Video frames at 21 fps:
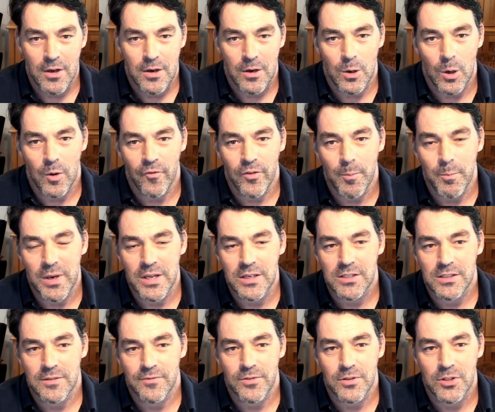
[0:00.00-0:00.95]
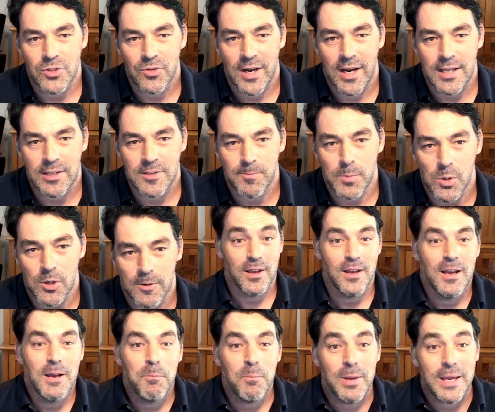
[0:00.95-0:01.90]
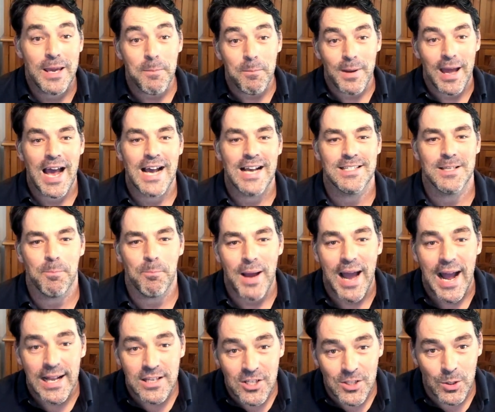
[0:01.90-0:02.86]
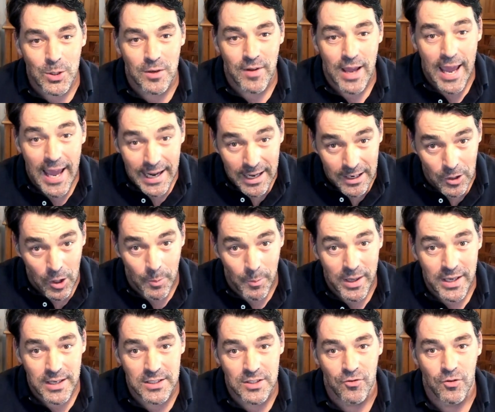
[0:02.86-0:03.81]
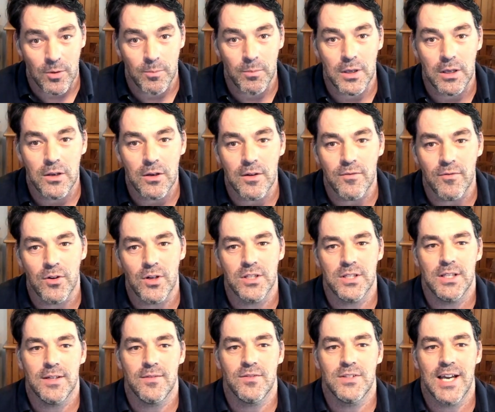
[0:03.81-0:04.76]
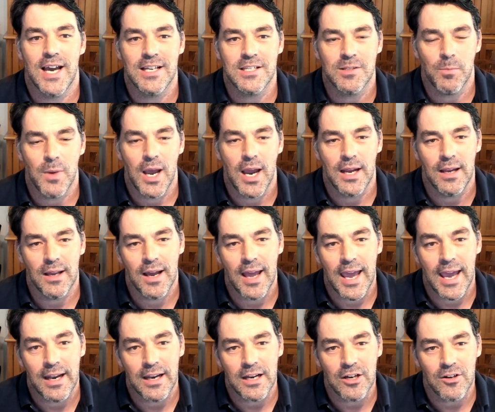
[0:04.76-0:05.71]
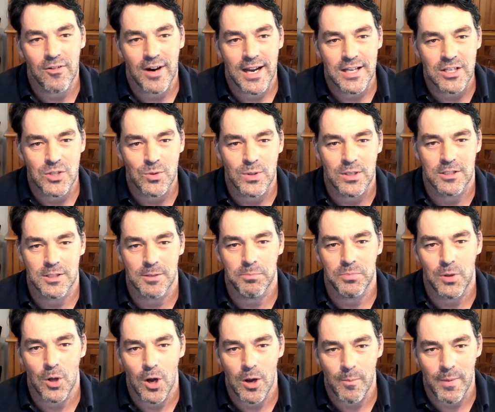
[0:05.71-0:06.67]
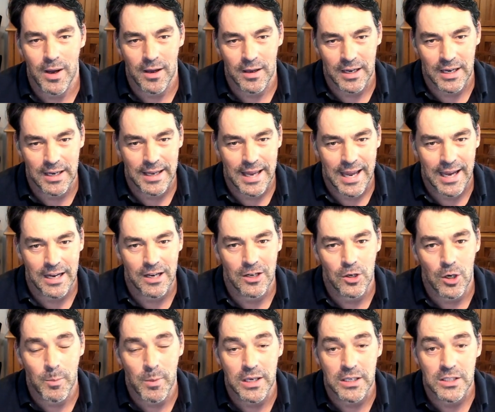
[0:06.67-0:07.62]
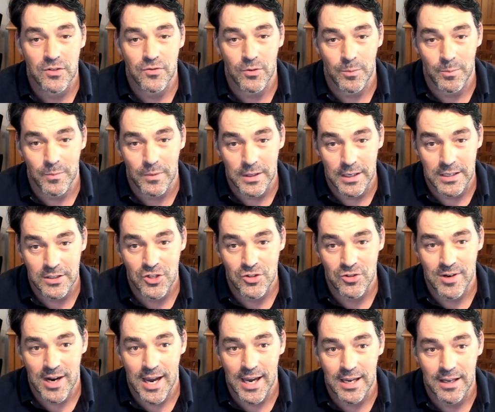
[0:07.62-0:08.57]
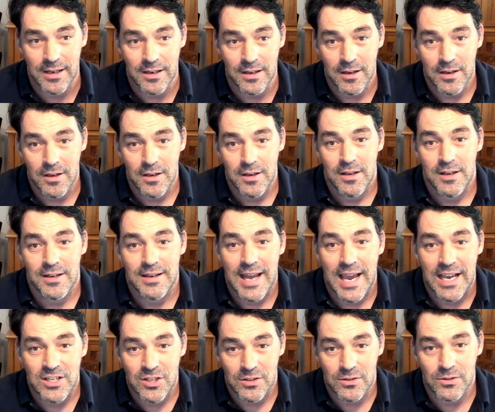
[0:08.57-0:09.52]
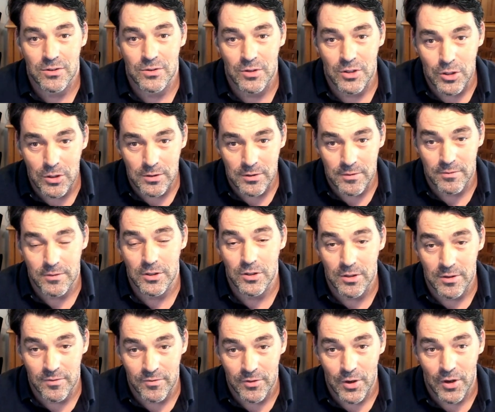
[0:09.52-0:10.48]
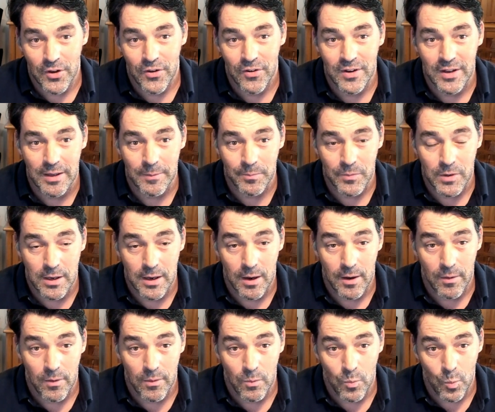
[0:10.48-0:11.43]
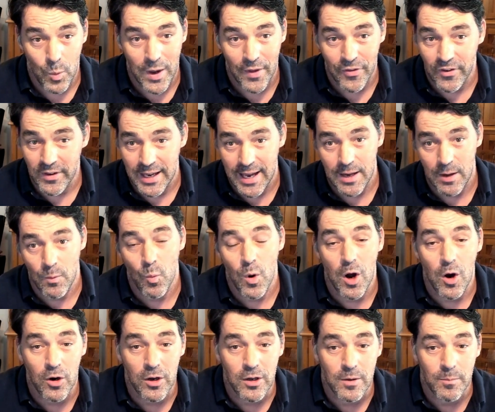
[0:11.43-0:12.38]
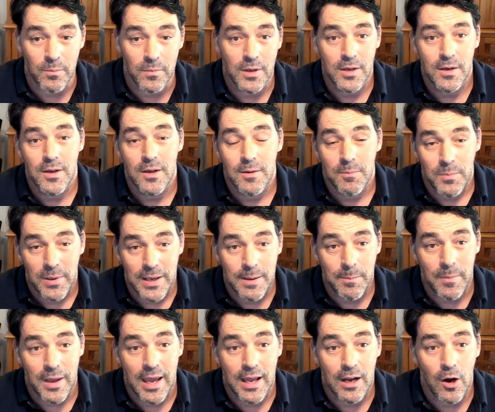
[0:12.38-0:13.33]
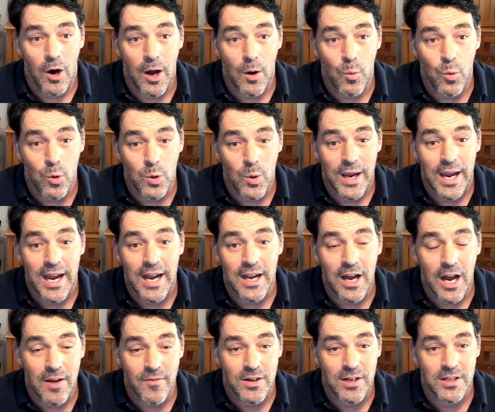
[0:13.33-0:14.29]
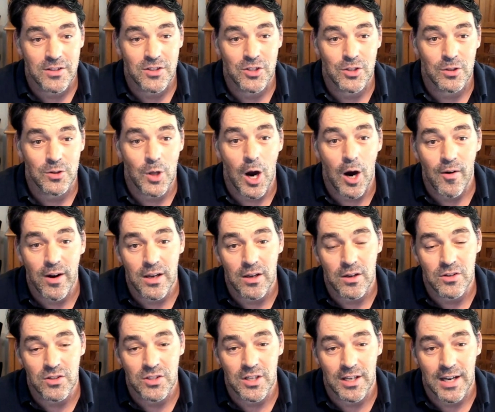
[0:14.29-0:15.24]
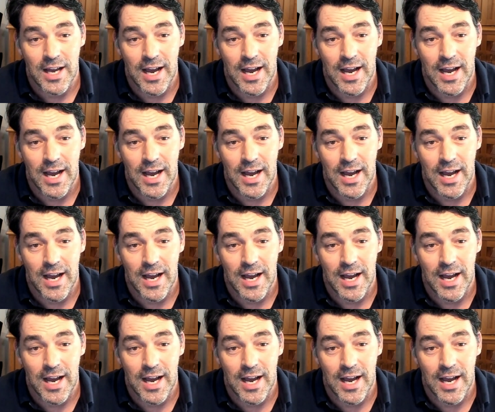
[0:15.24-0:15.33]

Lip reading: of the Minister for Transport. Pip has a Bachelor of Economics from the University of Tasmania and a graduate diploma in economics from the Australian National University. Once again, welcome, Pip, and I will hand over to Laurie, who's going to